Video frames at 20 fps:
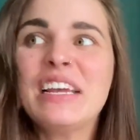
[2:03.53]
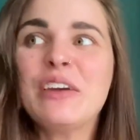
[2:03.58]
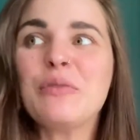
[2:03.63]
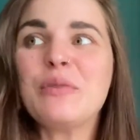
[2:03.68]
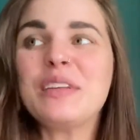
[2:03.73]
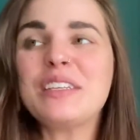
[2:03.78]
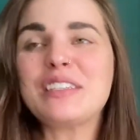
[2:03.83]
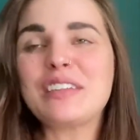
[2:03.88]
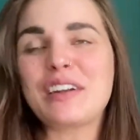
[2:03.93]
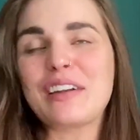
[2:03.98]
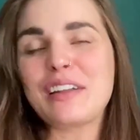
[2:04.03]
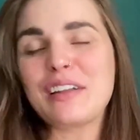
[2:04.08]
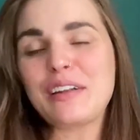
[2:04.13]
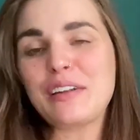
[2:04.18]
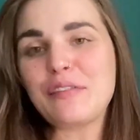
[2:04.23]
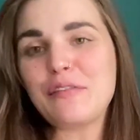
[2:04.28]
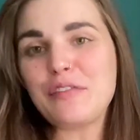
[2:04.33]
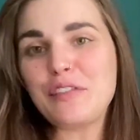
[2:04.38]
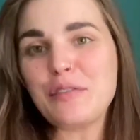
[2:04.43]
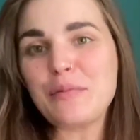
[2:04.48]
We started
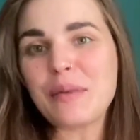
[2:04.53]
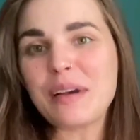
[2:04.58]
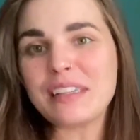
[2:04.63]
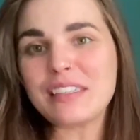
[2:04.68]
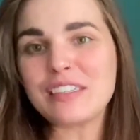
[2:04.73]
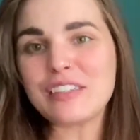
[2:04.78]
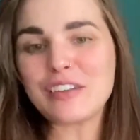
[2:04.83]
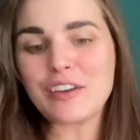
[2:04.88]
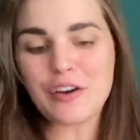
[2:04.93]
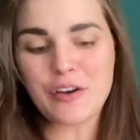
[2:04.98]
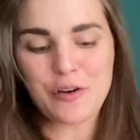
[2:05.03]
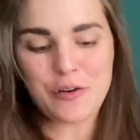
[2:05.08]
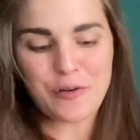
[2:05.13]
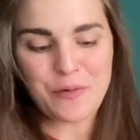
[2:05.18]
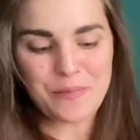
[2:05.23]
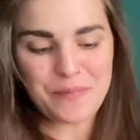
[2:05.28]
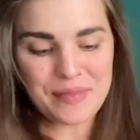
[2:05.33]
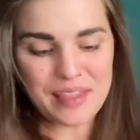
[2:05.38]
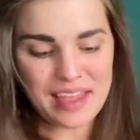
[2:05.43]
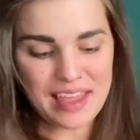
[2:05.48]
a few months ago,
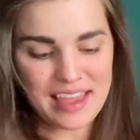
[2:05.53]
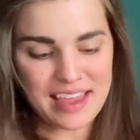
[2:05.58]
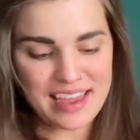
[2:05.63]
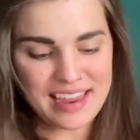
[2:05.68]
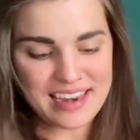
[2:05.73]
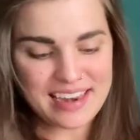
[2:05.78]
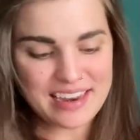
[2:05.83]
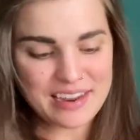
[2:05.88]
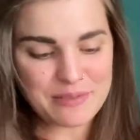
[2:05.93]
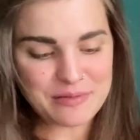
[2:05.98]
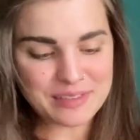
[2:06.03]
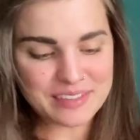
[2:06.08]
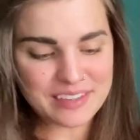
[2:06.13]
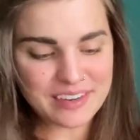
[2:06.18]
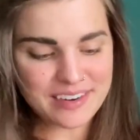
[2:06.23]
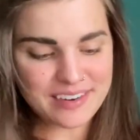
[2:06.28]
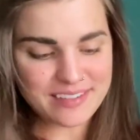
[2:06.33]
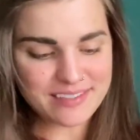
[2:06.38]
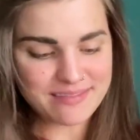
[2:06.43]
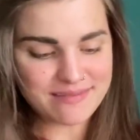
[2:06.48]
and it was
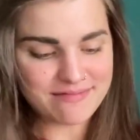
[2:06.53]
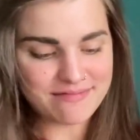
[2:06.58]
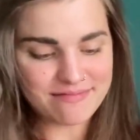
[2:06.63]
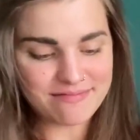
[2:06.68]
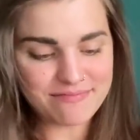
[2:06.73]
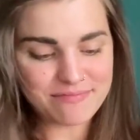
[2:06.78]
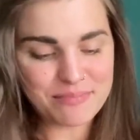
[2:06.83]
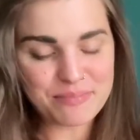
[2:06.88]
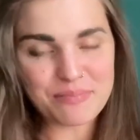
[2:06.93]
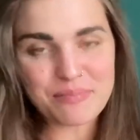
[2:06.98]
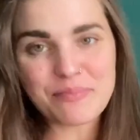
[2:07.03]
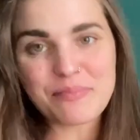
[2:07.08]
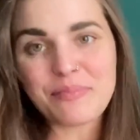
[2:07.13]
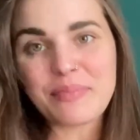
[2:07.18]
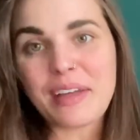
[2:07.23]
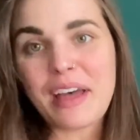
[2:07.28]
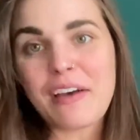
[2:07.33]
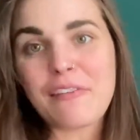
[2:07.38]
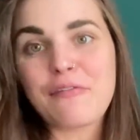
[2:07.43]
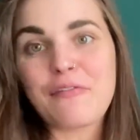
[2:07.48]
our
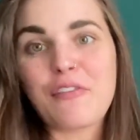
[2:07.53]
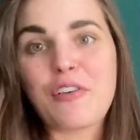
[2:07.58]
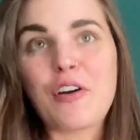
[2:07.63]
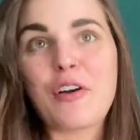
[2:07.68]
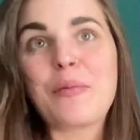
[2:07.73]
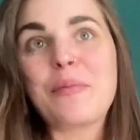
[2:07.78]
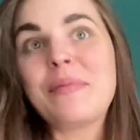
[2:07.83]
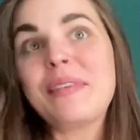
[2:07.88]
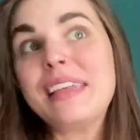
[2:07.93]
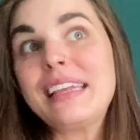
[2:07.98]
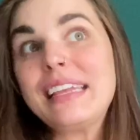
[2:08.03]
platform,